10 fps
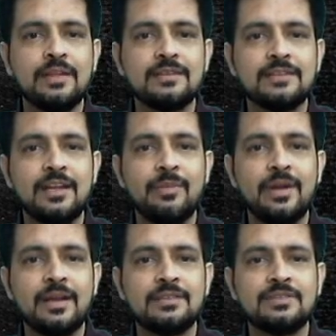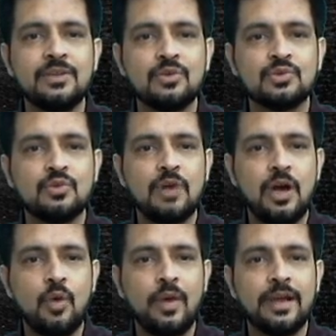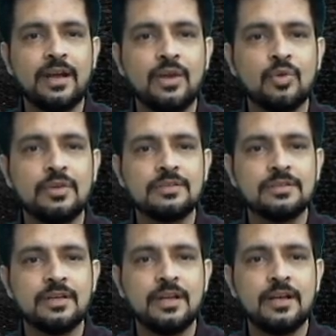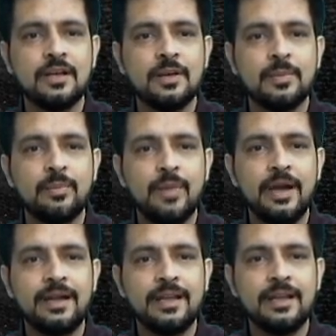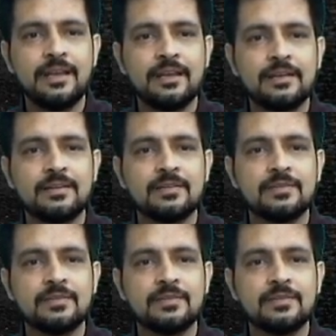this element as 0. So how I can do this? By taking